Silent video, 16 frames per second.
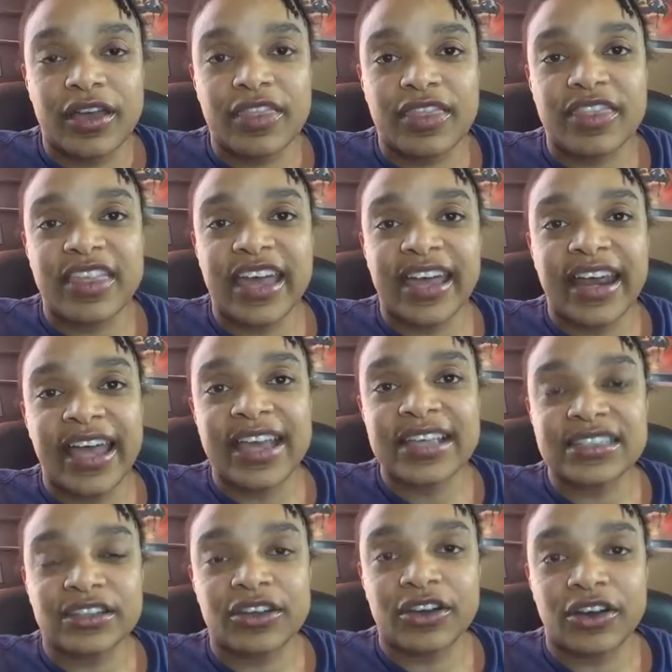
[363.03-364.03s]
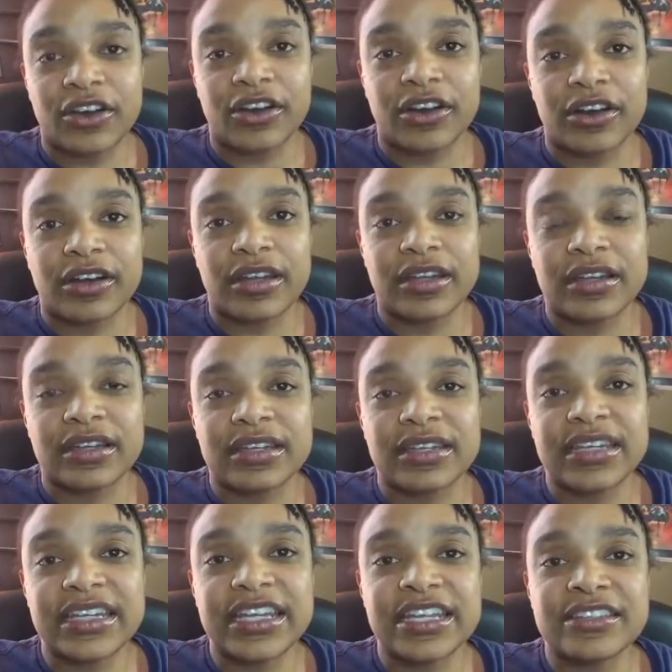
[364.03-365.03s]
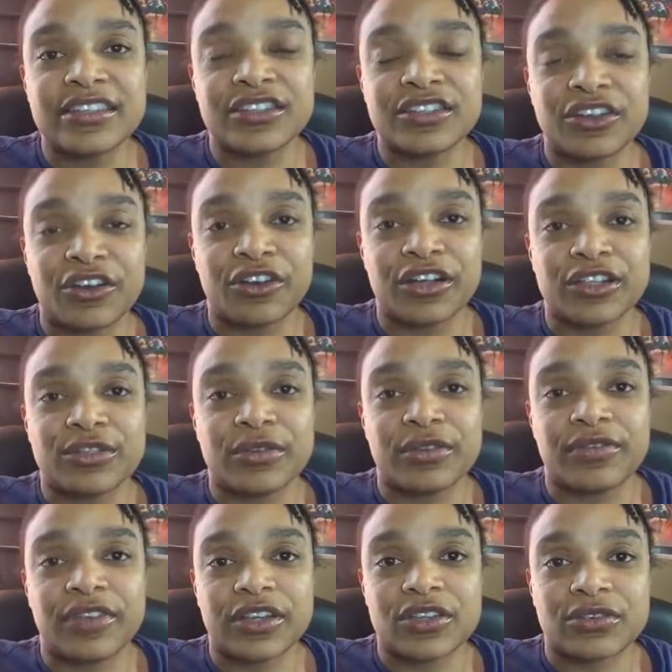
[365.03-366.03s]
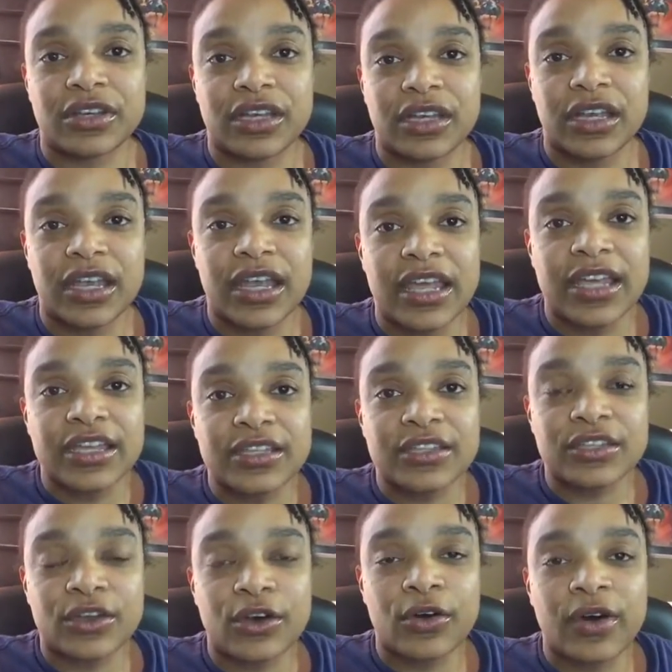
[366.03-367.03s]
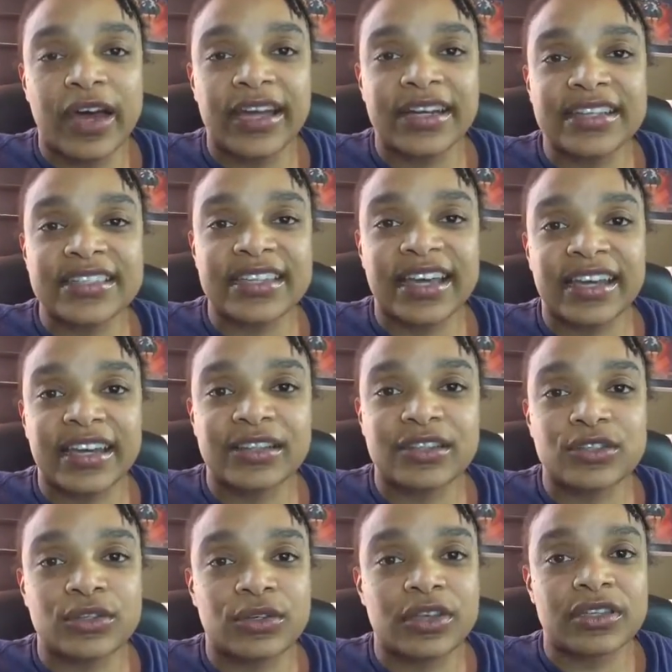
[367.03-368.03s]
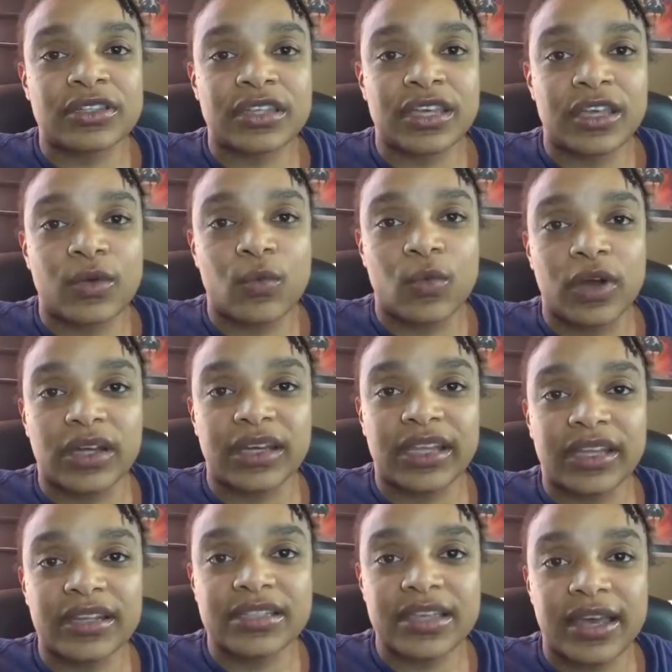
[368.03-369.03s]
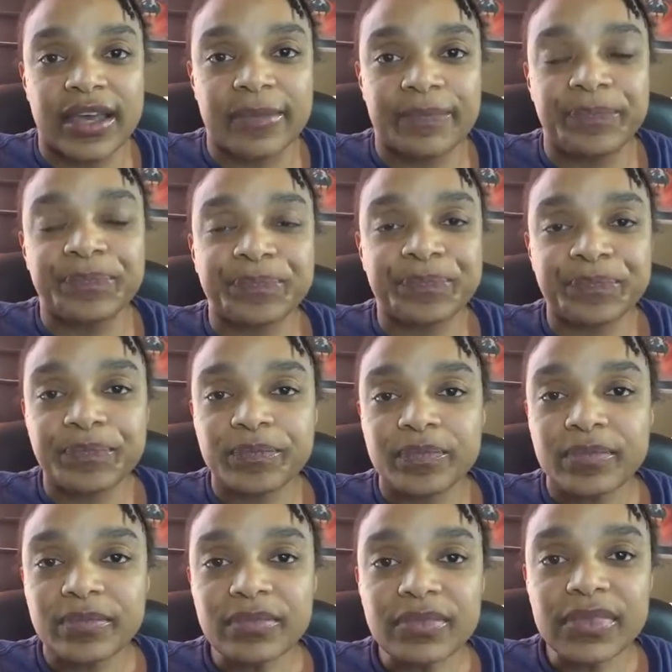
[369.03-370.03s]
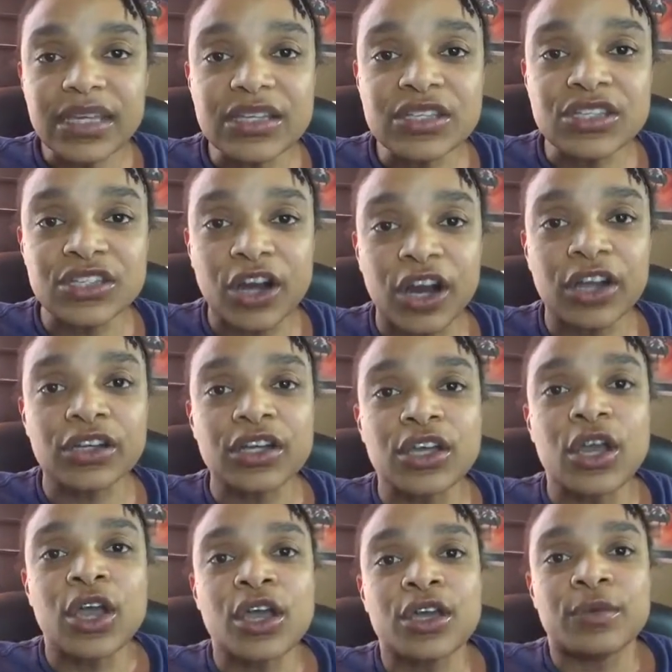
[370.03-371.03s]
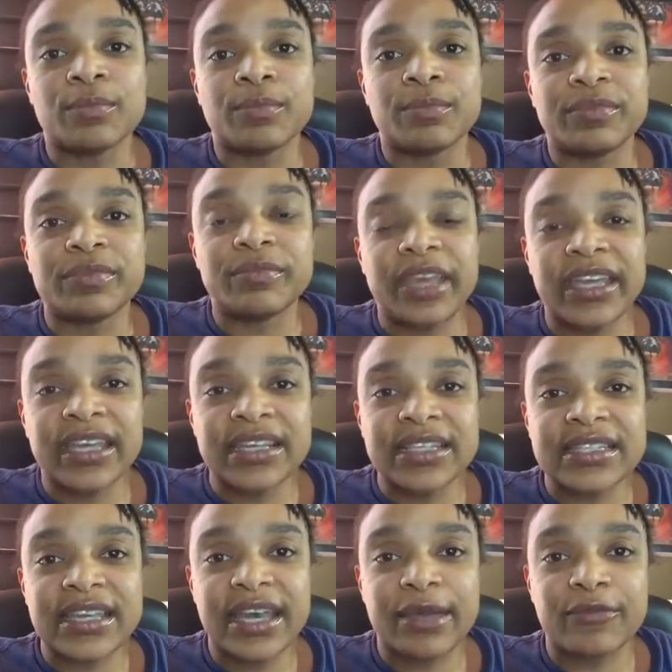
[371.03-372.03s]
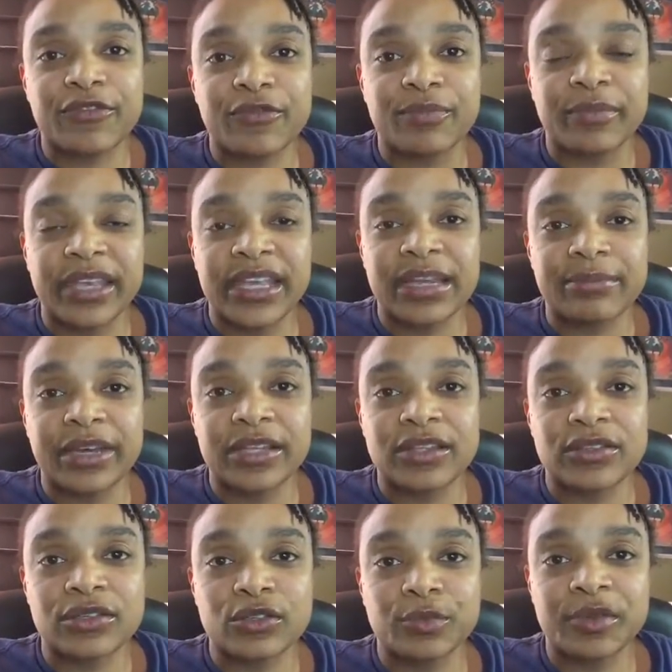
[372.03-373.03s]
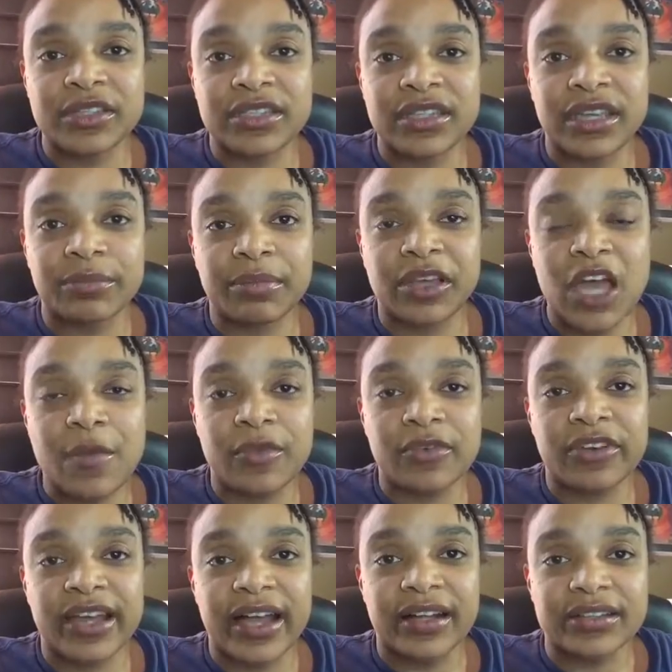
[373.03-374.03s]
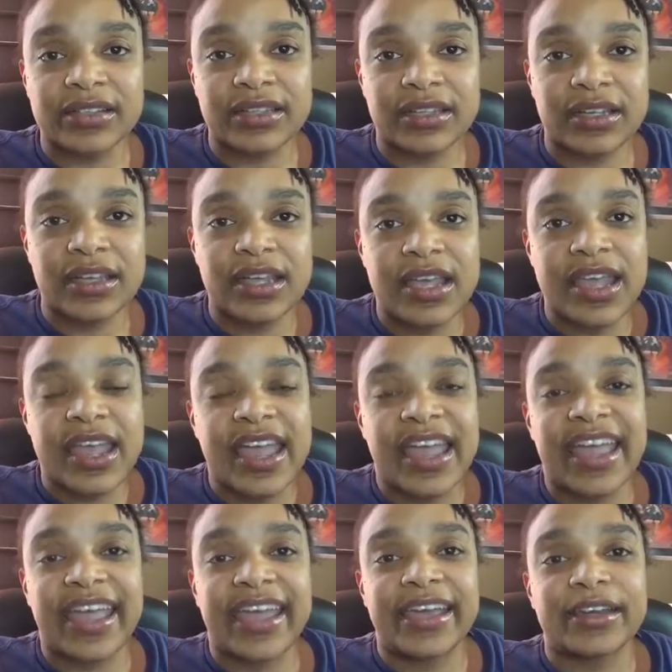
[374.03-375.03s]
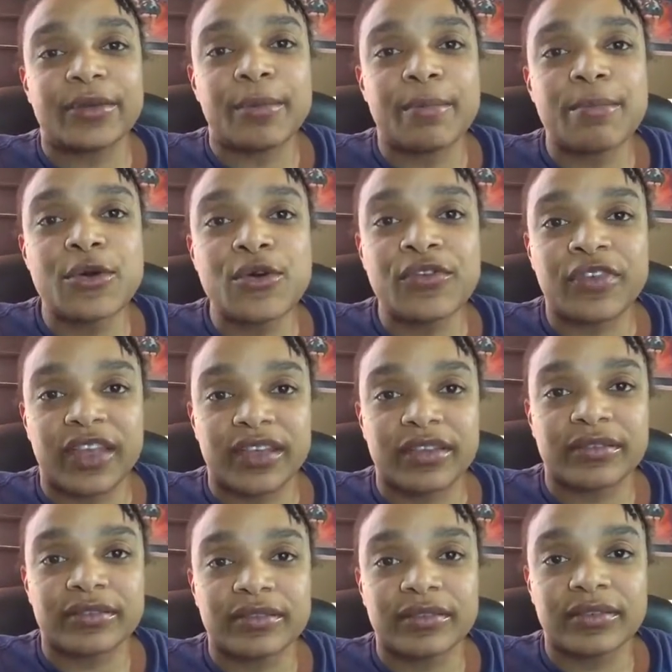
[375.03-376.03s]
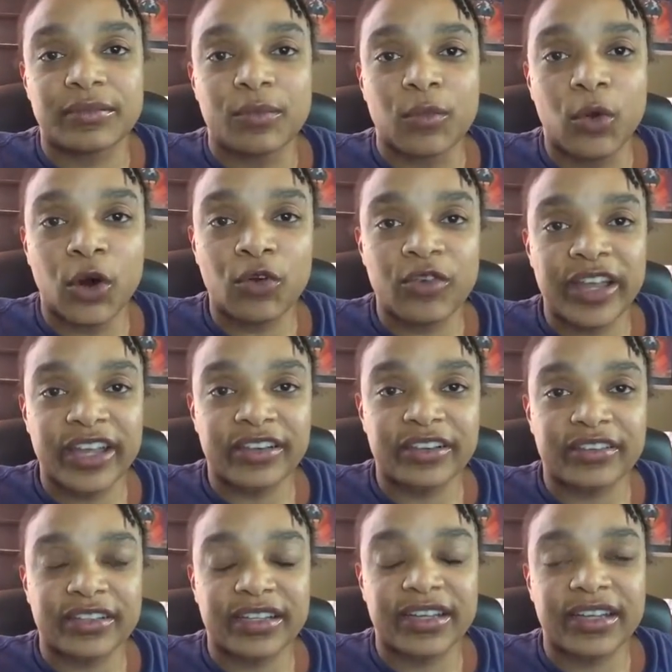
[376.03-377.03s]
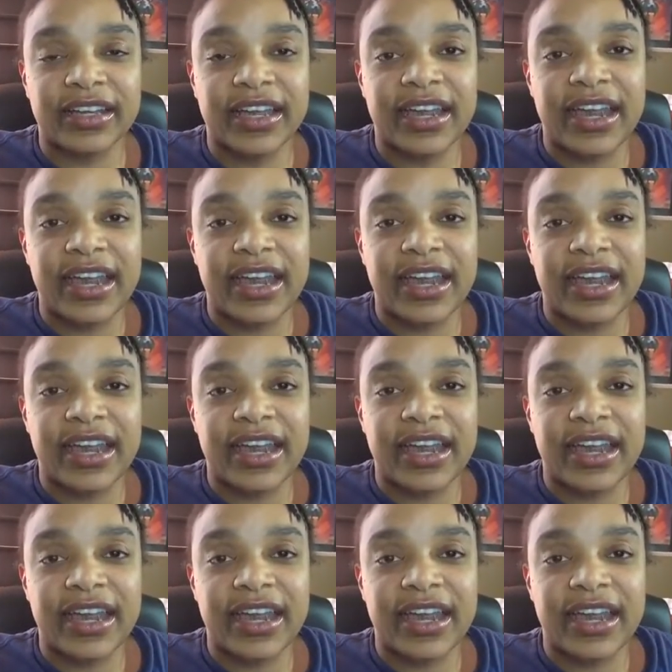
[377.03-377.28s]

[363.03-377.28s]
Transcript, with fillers: that has occurred needs to turn into a victory. So I decided to just take one day at a time, start making time, making my 2% become a reality, and moving more regularly.